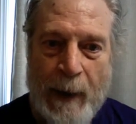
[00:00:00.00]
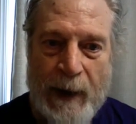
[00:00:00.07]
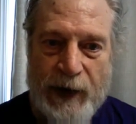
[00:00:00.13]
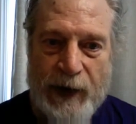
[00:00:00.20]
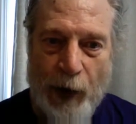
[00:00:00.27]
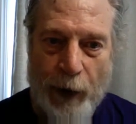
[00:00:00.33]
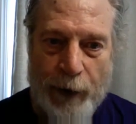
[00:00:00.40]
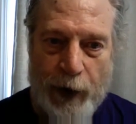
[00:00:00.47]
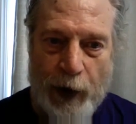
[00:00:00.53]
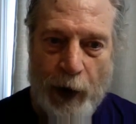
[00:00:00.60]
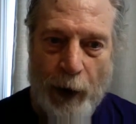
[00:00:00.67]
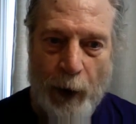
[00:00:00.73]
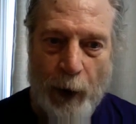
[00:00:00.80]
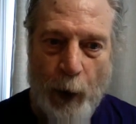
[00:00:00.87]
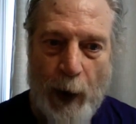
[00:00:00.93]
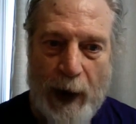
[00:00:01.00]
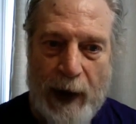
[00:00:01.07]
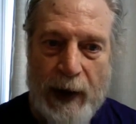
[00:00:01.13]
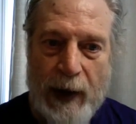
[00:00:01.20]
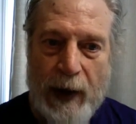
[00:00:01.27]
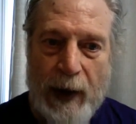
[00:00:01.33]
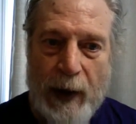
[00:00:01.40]
So if you go
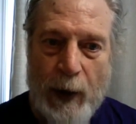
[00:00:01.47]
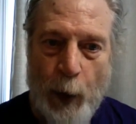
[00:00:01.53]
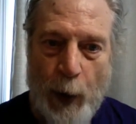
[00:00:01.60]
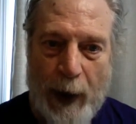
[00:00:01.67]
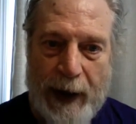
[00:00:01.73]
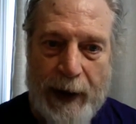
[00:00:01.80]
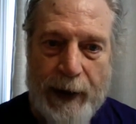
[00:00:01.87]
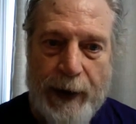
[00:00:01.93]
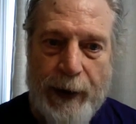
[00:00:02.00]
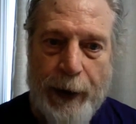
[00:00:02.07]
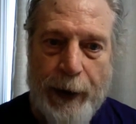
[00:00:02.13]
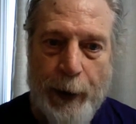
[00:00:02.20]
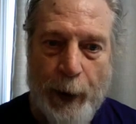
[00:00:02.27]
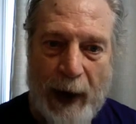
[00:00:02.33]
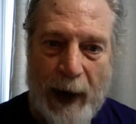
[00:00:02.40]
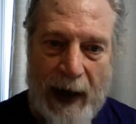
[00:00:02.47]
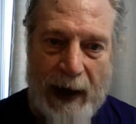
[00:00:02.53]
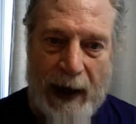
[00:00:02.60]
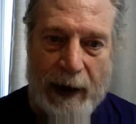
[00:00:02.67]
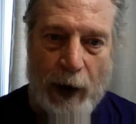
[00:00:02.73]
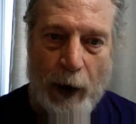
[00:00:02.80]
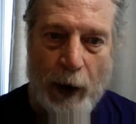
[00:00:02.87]
to week 3
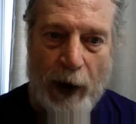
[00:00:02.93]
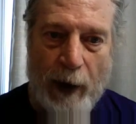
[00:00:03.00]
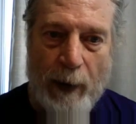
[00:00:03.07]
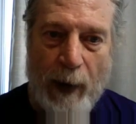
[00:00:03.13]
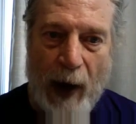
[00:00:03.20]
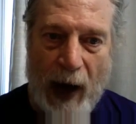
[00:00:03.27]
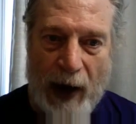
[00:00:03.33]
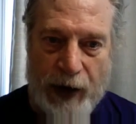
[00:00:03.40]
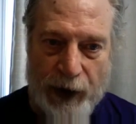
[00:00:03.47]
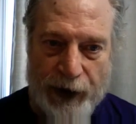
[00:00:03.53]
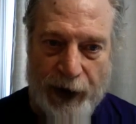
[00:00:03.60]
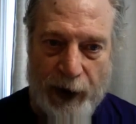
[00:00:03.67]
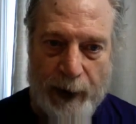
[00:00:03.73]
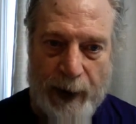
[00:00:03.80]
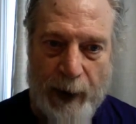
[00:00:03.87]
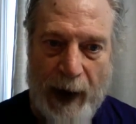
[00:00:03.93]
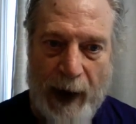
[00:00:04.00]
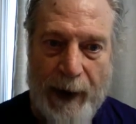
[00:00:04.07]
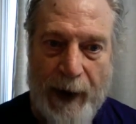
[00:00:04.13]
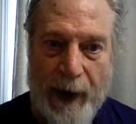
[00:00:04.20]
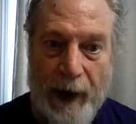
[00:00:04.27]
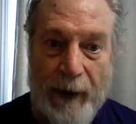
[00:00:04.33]
and go to the modules, it'll be right
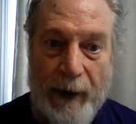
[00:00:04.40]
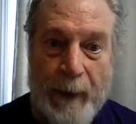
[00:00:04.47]
there.